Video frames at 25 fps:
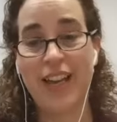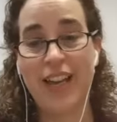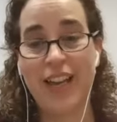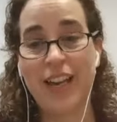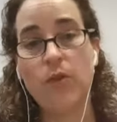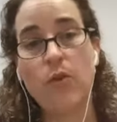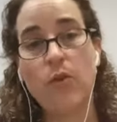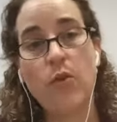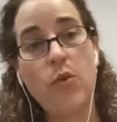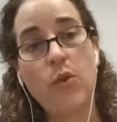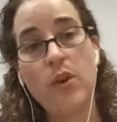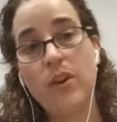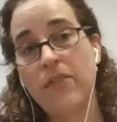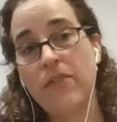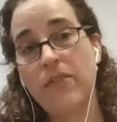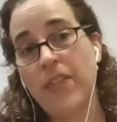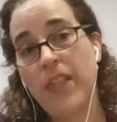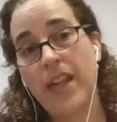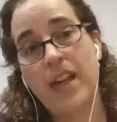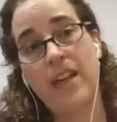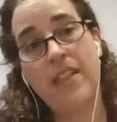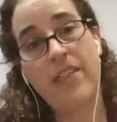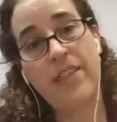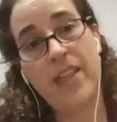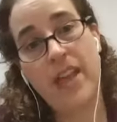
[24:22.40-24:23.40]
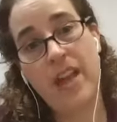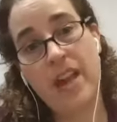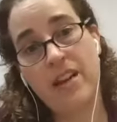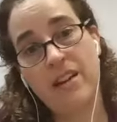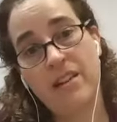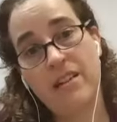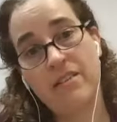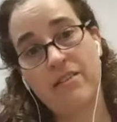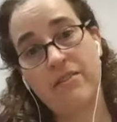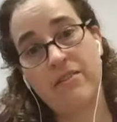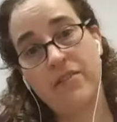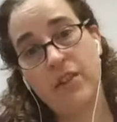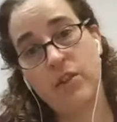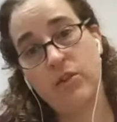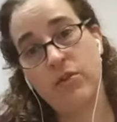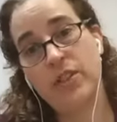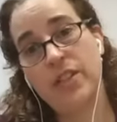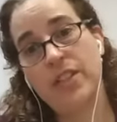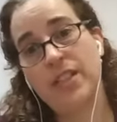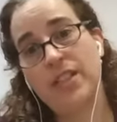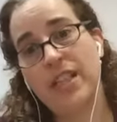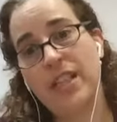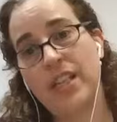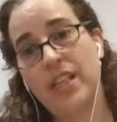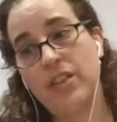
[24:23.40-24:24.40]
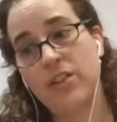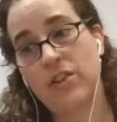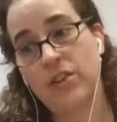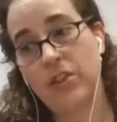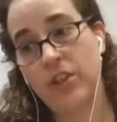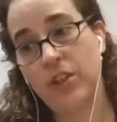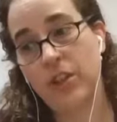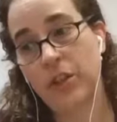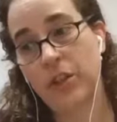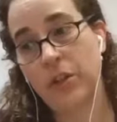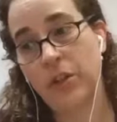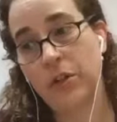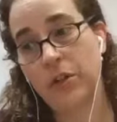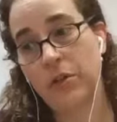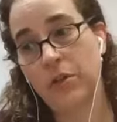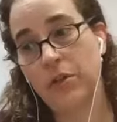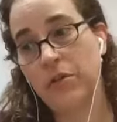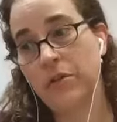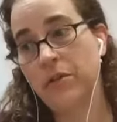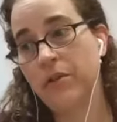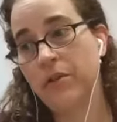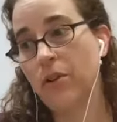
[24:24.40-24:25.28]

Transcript: And all of that then filters into,